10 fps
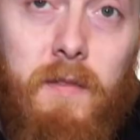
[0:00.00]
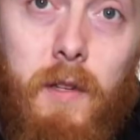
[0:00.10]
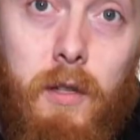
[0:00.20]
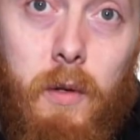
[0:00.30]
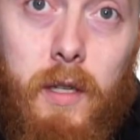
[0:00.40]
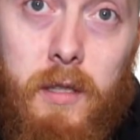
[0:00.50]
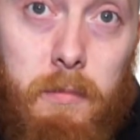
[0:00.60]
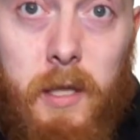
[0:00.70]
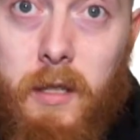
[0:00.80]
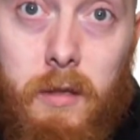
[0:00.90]
video I
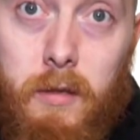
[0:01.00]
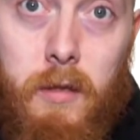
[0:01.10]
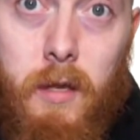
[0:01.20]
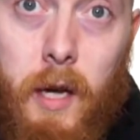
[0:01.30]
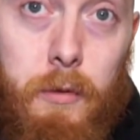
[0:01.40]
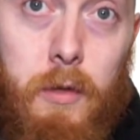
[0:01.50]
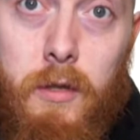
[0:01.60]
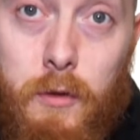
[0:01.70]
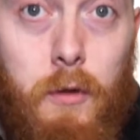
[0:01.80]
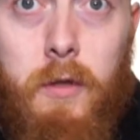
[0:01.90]
explained how you
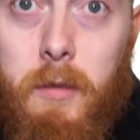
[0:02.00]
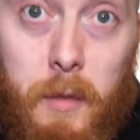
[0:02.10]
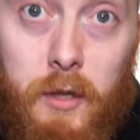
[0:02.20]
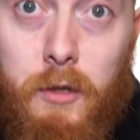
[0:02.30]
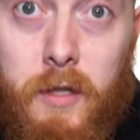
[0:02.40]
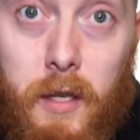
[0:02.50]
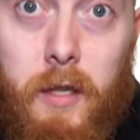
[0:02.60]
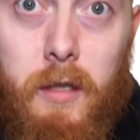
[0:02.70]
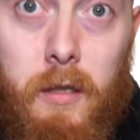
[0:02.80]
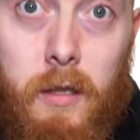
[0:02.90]
construct a major
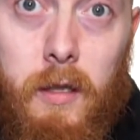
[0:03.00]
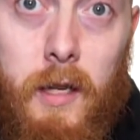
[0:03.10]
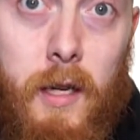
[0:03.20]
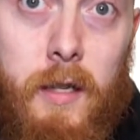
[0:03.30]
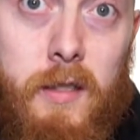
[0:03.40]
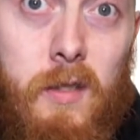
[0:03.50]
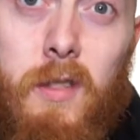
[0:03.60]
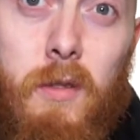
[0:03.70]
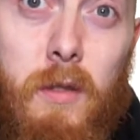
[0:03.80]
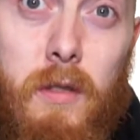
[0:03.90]
scale. It's a
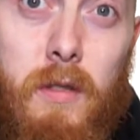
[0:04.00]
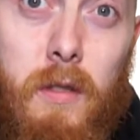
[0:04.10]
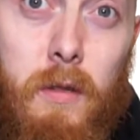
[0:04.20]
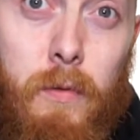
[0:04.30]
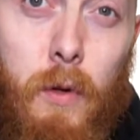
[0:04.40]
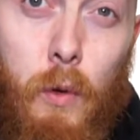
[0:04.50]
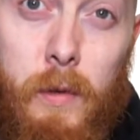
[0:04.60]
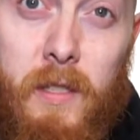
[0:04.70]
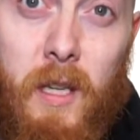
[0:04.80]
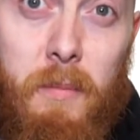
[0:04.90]
series of whole
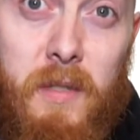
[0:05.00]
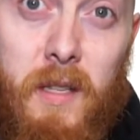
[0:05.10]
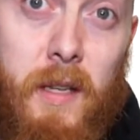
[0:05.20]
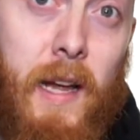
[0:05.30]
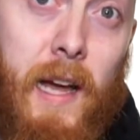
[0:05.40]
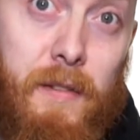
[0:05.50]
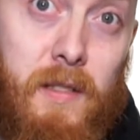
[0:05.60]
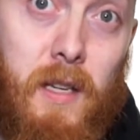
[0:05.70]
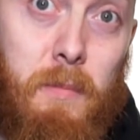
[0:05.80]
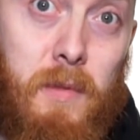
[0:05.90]
steps and half
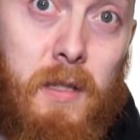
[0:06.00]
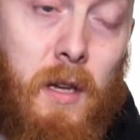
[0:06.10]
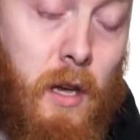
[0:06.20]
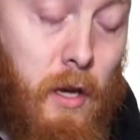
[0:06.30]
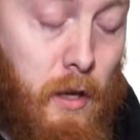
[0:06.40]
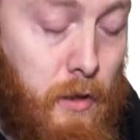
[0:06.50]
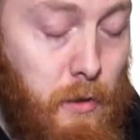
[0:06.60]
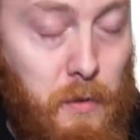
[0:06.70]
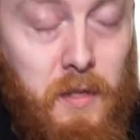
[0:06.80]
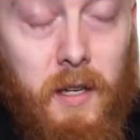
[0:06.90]
steps.
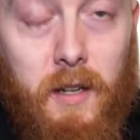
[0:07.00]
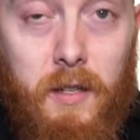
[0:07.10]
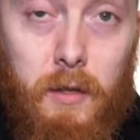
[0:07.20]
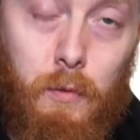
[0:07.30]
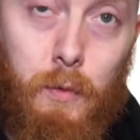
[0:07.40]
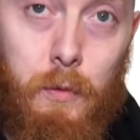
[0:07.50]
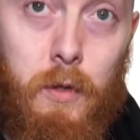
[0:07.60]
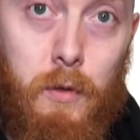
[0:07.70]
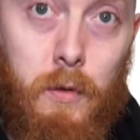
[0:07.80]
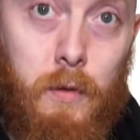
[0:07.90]
So you start at the root
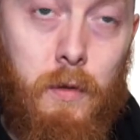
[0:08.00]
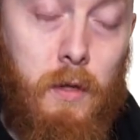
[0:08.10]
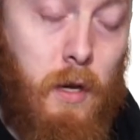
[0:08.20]
note